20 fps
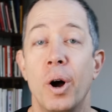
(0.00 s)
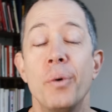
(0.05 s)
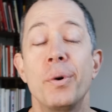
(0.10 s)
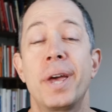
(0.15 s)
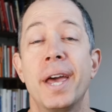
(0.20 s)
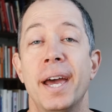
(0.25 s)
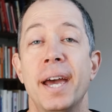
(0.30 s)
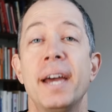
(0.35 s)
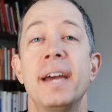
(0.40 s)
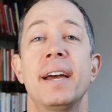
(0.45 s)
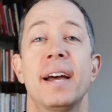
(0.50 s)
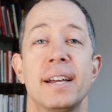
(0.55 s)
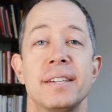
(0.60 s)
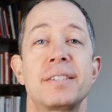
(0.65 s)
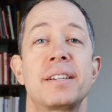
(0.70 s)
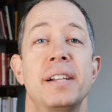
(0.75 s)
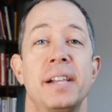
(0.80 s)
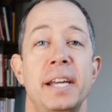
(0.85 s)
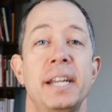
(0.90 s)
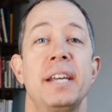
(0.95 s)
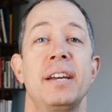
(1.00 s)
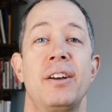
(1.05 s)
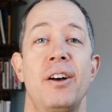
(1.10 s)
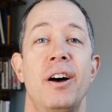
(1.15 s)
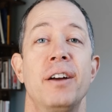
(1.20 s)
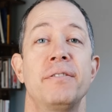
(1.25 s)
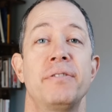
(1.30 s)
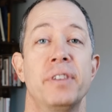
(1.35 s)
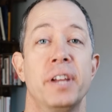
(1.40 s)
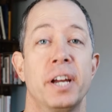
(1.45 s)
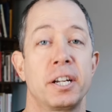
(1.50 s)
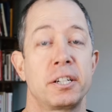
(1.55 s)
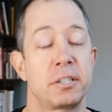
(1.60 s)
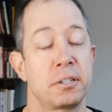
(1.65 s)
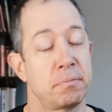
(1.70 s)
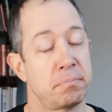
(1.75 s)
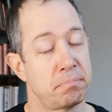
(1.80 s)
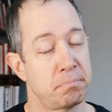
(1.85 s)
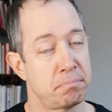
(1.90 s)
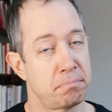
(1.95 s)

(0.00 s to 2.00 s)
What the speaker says: okay, escalating conflict.